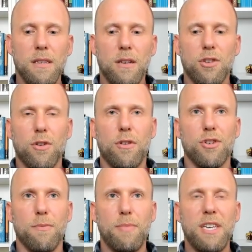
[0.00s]
So there's
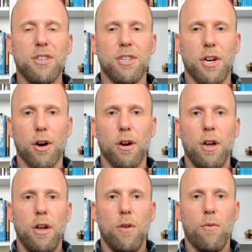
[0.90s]
some pieces here
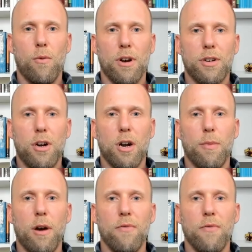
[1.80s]
we want to talk about.